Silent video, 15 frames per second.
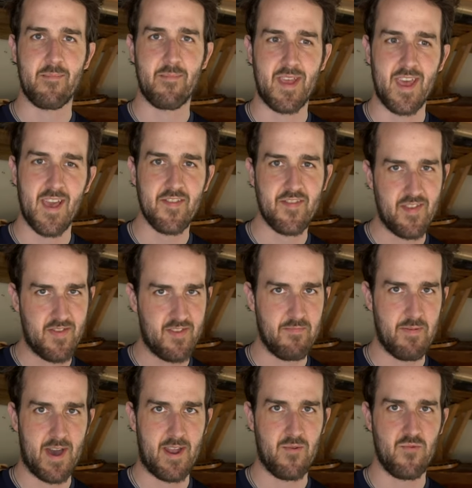I'm guessing this
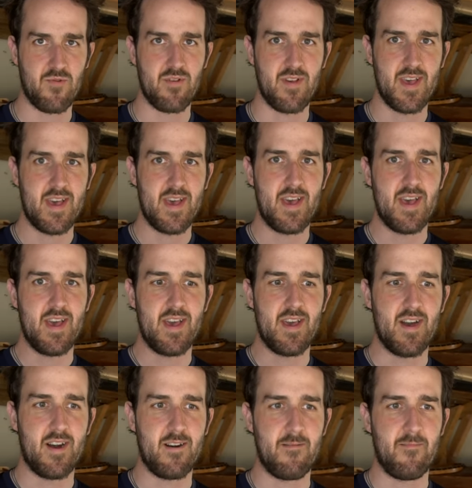paddle
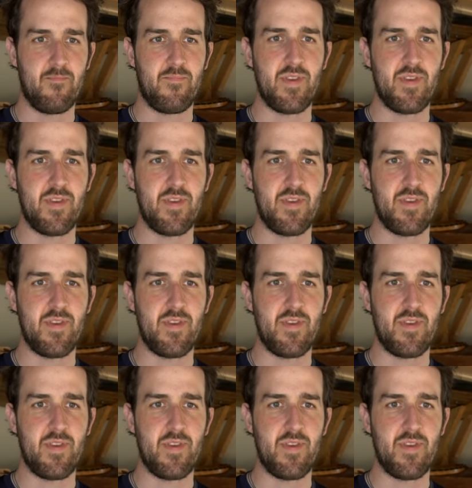will uh,